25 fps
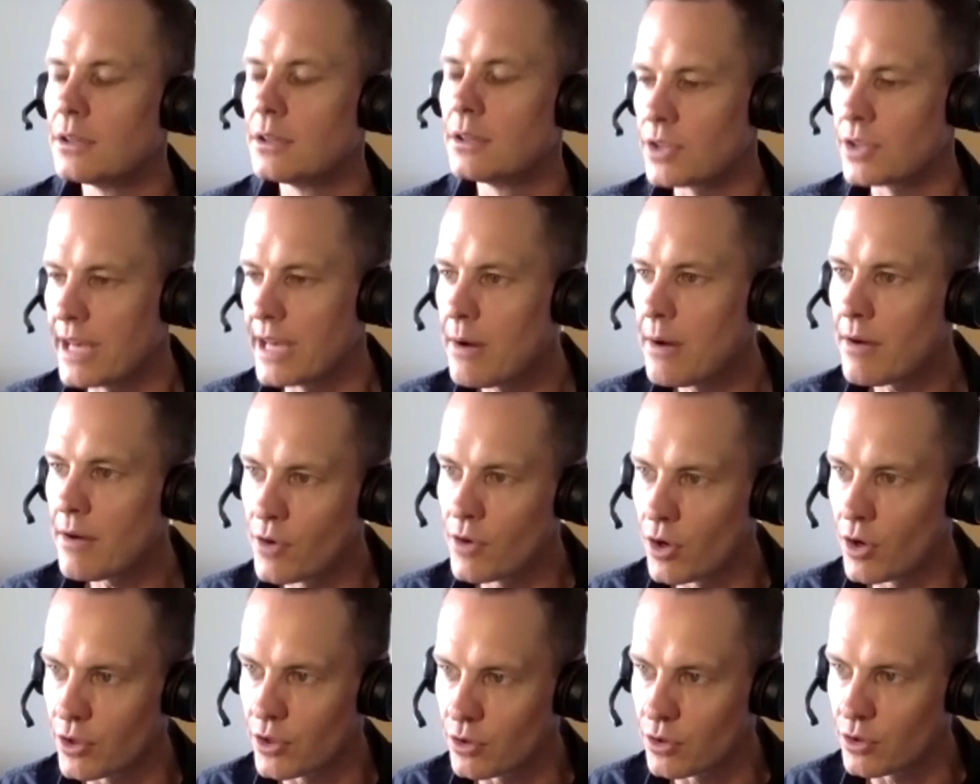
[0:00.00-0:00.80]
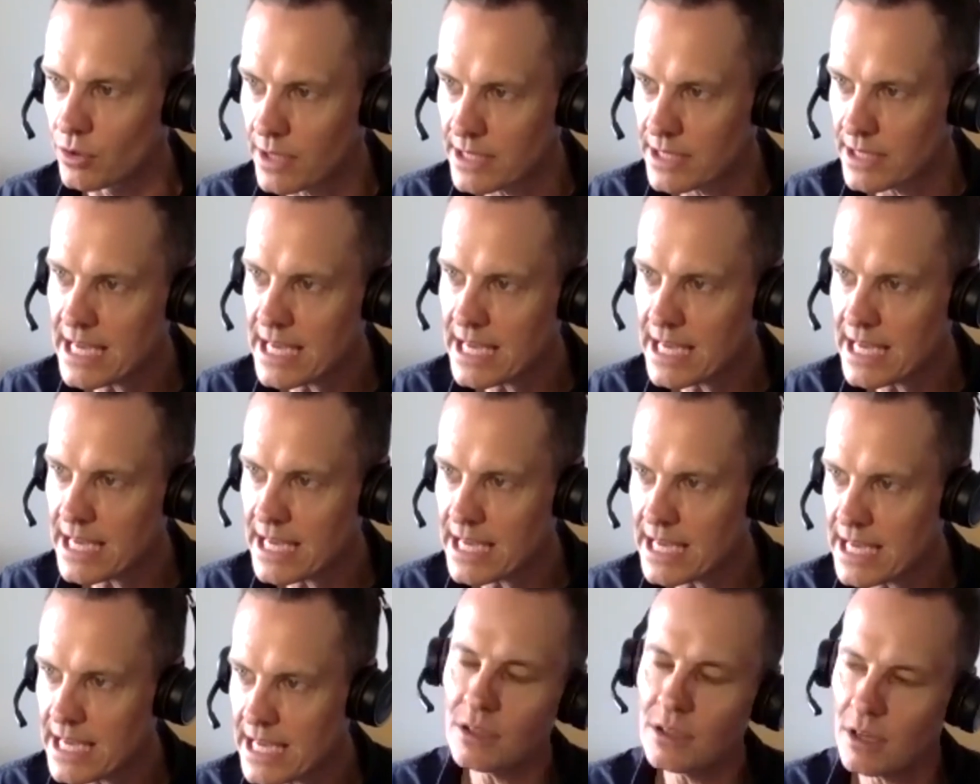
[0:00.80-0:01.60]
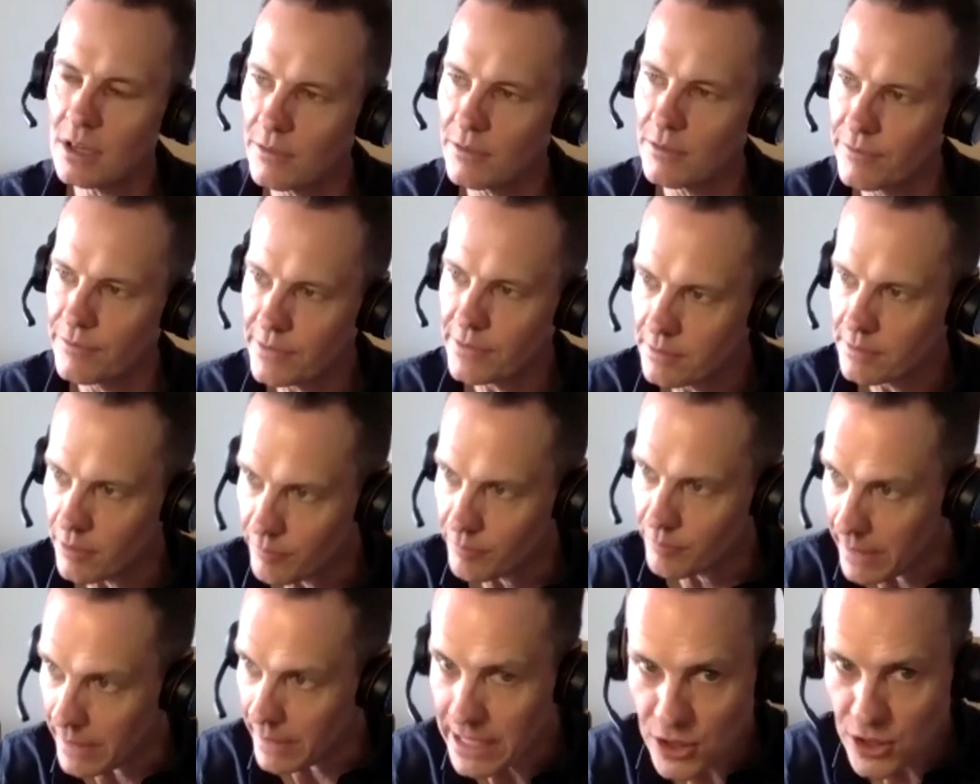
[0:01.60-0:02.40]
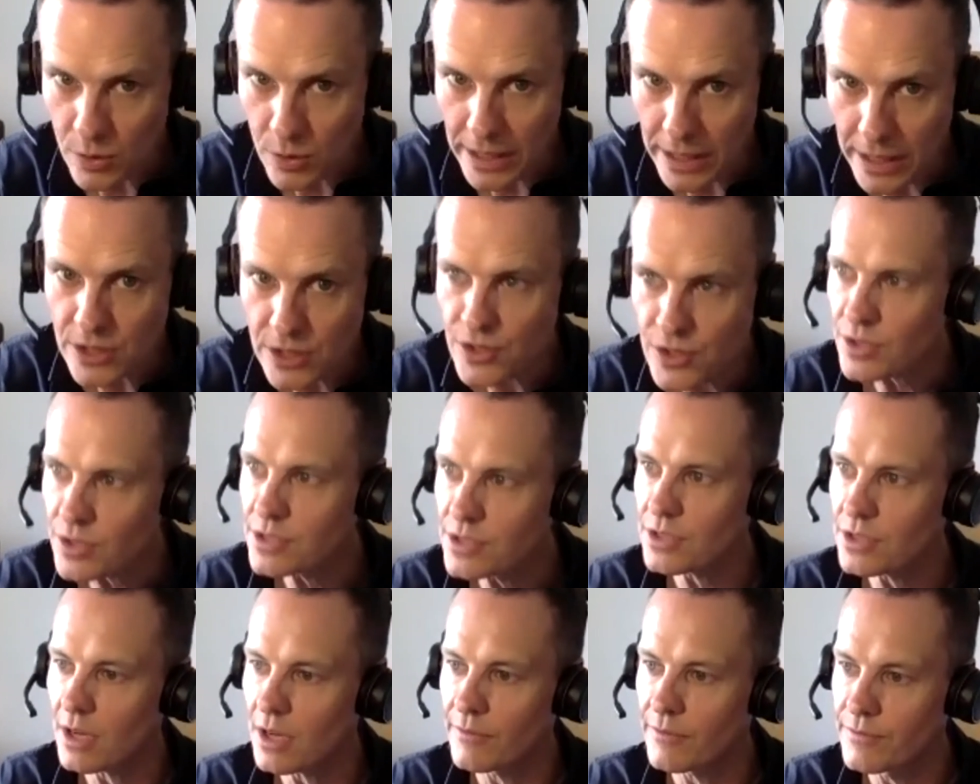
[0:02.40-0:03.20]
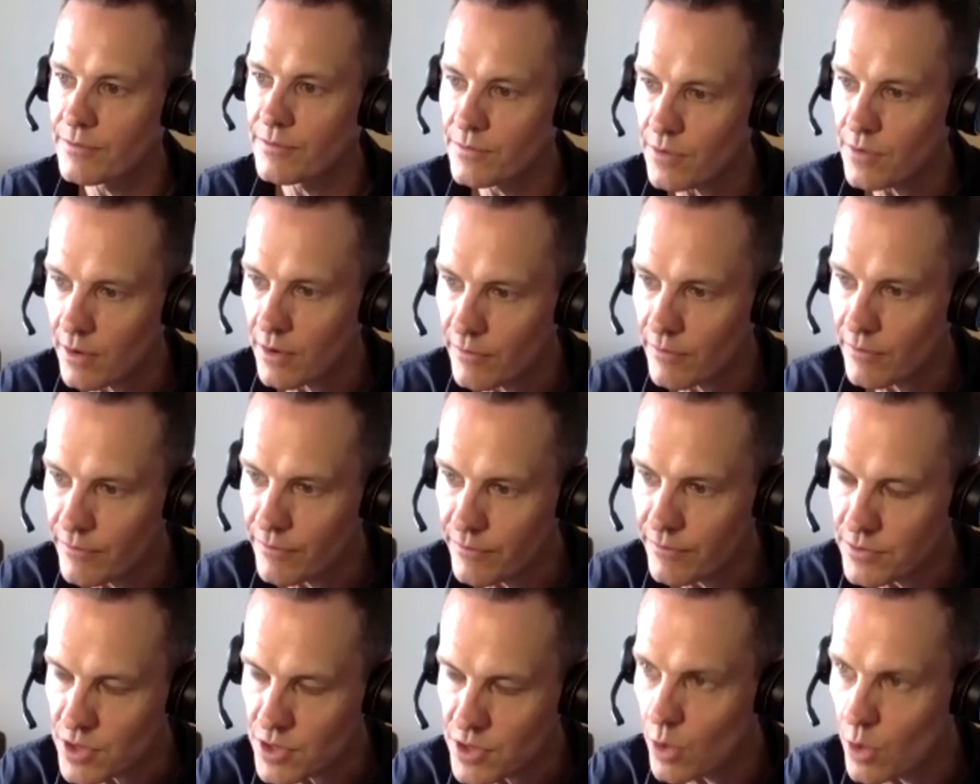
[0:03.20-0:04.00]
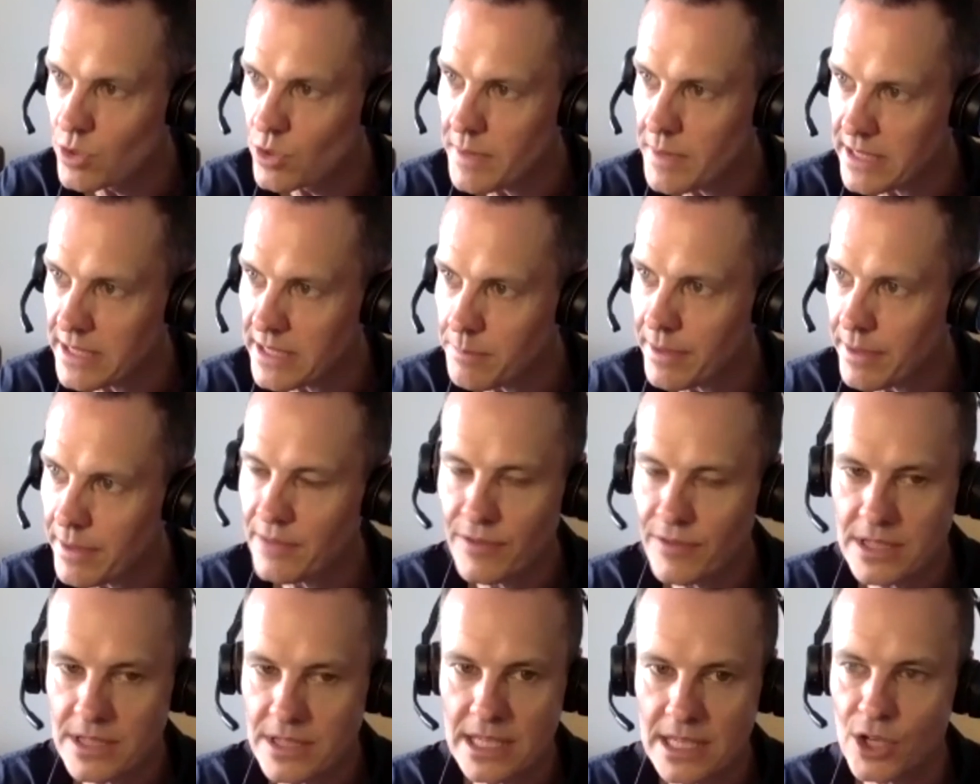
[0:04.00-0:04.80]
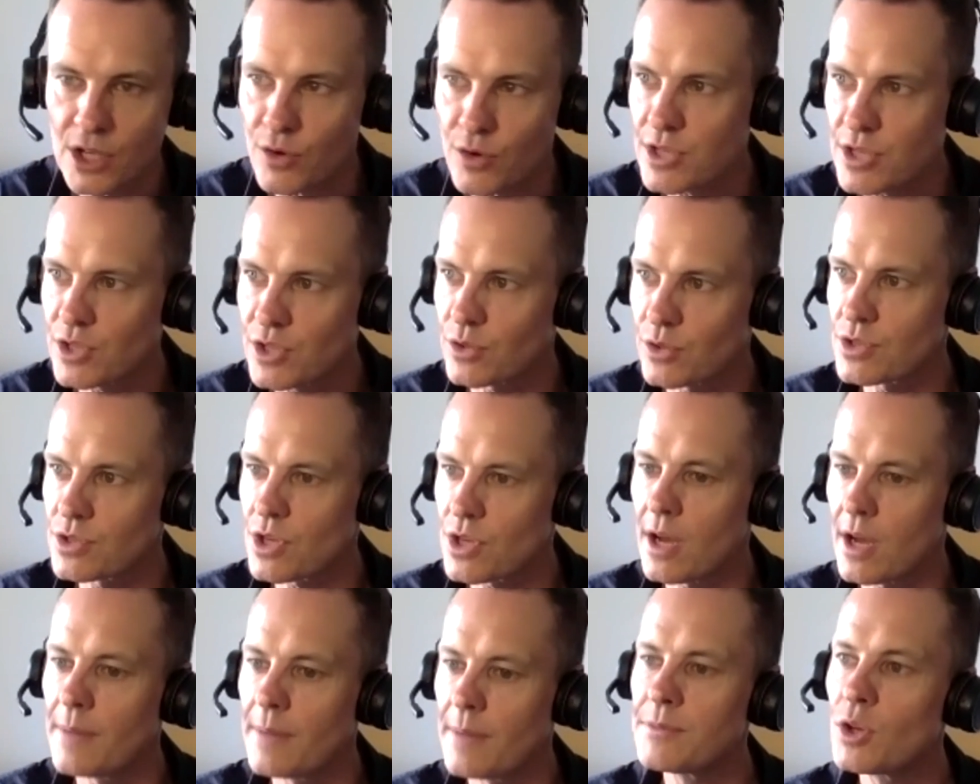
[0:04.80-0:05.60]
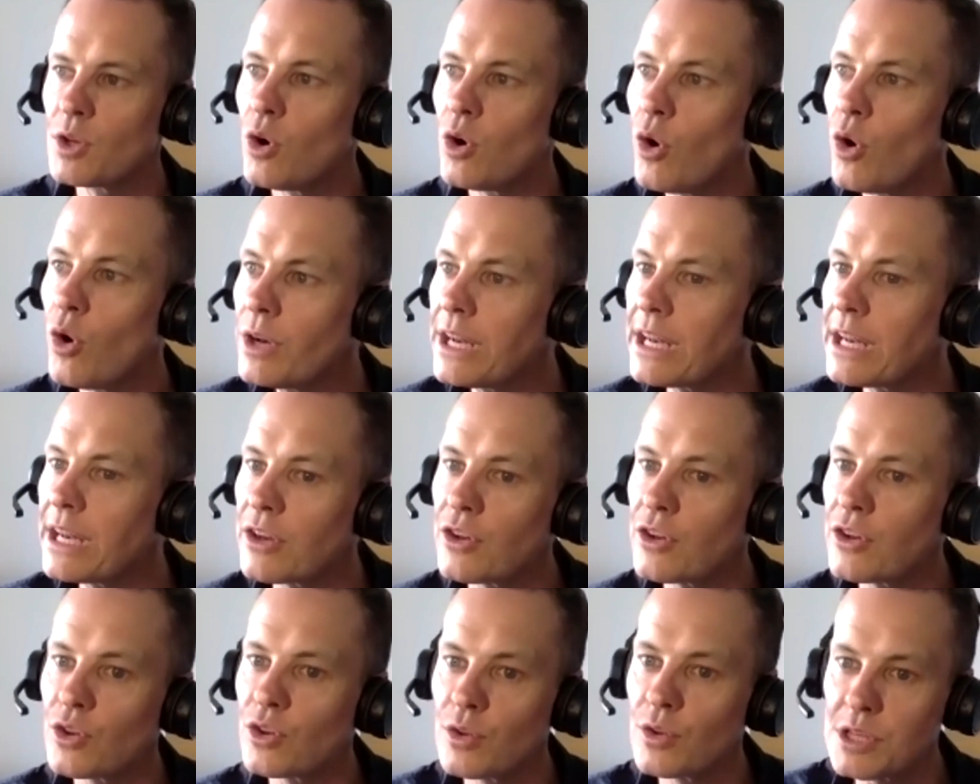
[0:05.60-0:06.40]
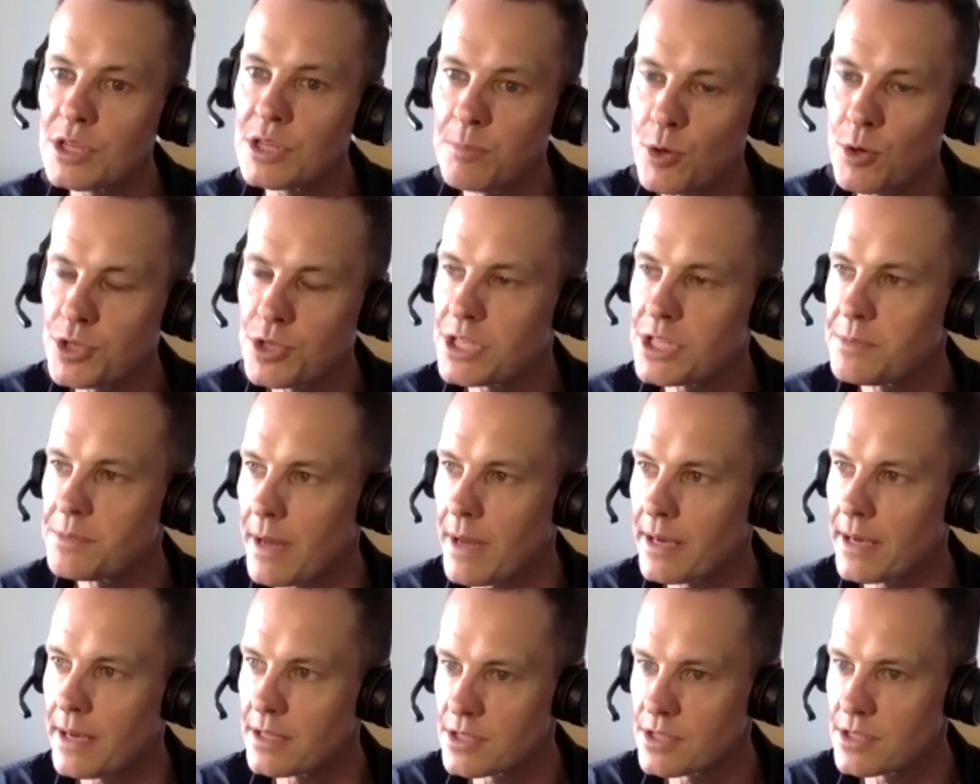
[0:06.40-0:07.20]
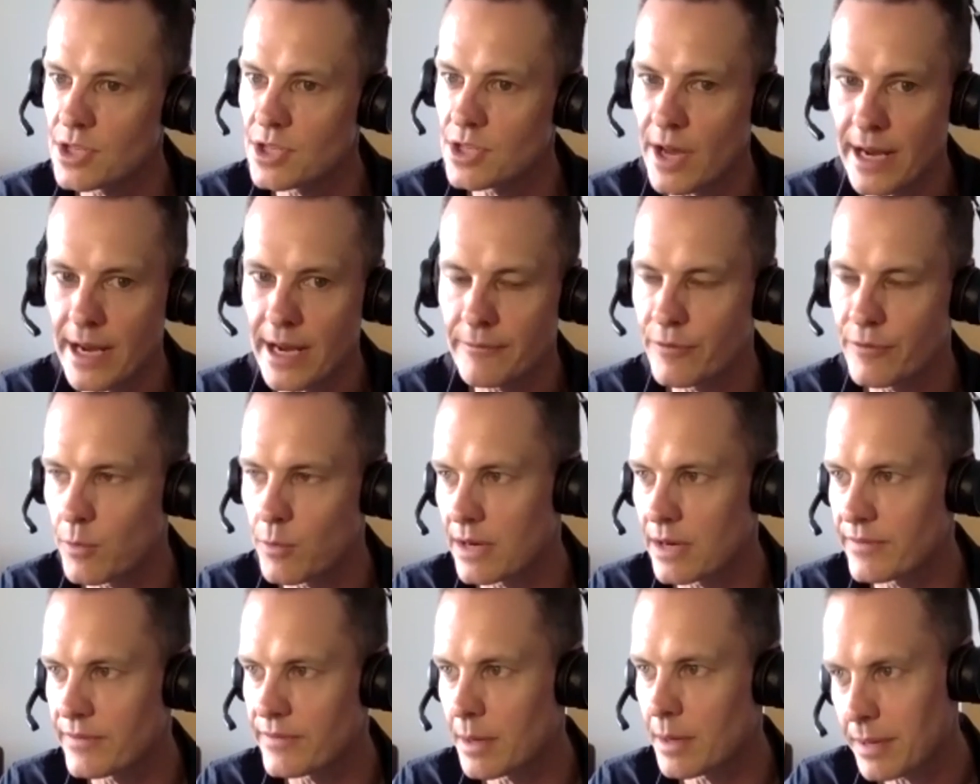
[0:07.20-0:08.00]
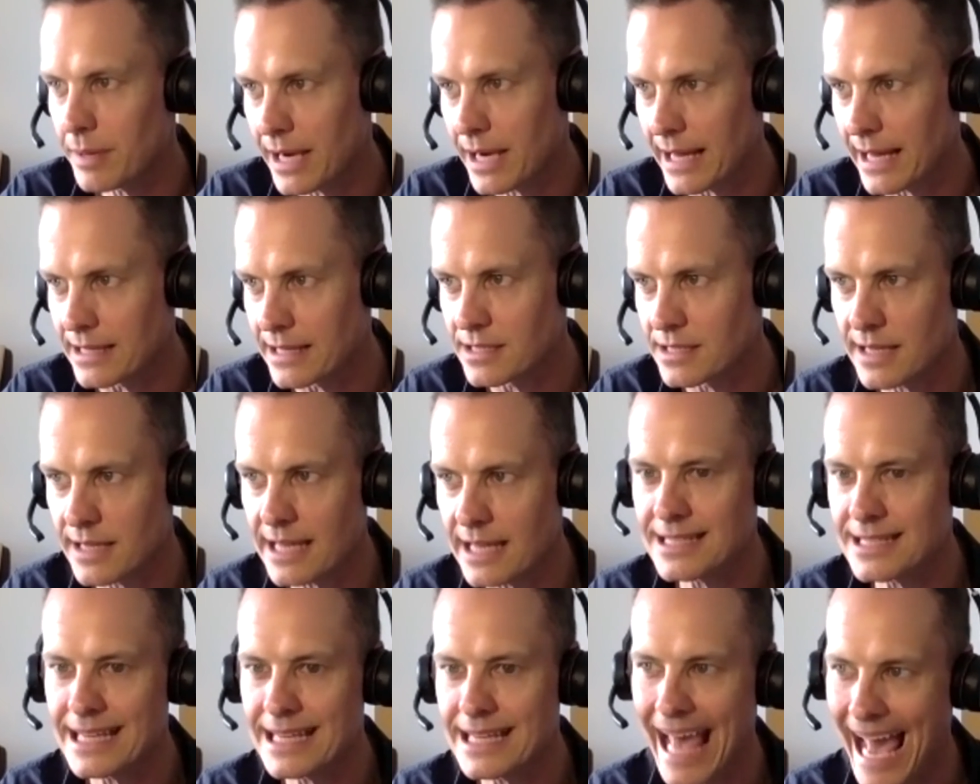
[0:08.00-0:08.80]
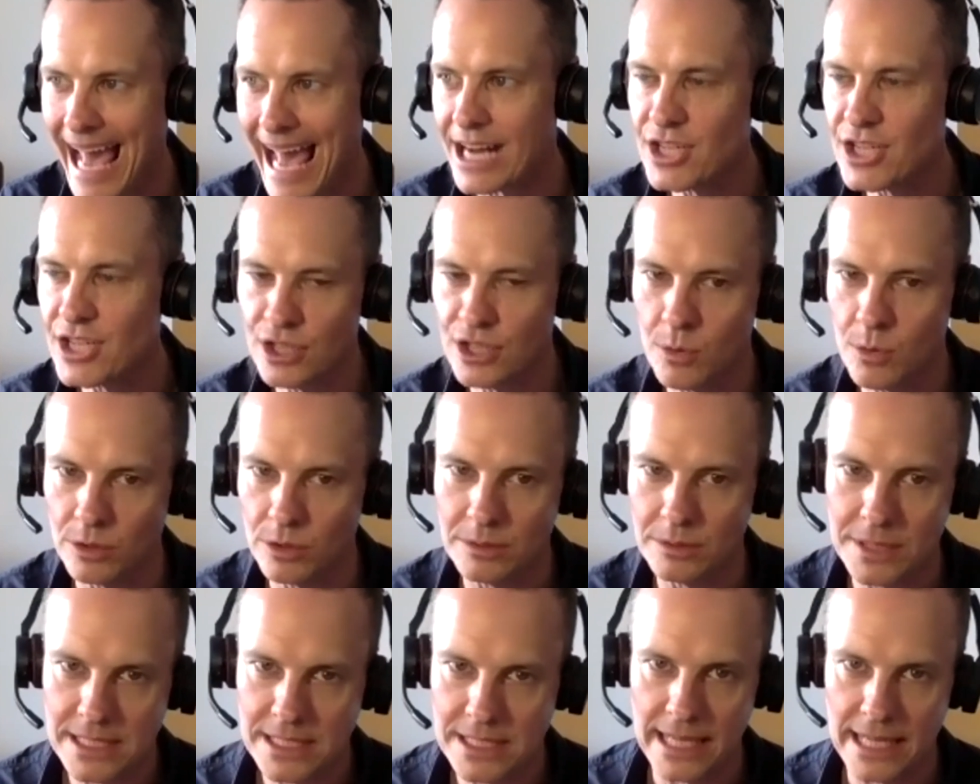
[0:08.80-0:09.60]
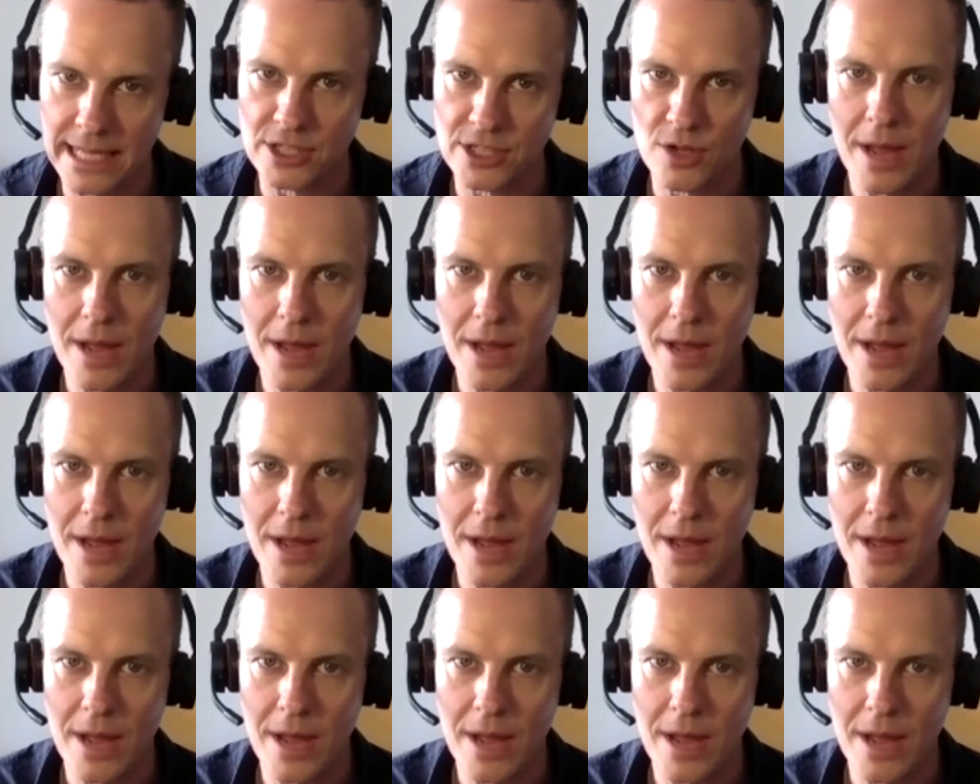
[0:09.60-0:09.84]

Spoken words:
So now I've got your attention, I've piqued your interest, I've told you about the benefits and increase your desire. All you need to do is push this button and sign up for one of our plans. That's the action you want them to take.